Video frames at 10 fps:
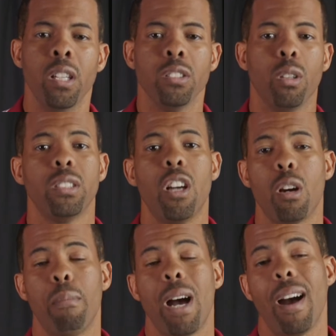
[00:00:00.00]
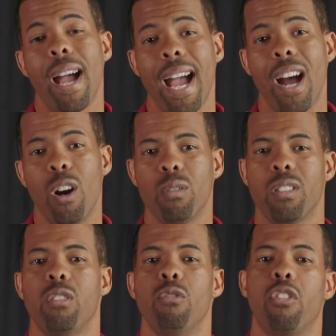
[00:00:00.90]
So let's talk about how
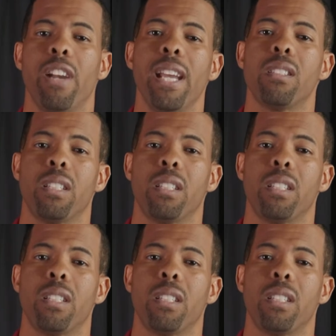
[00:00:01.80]
to create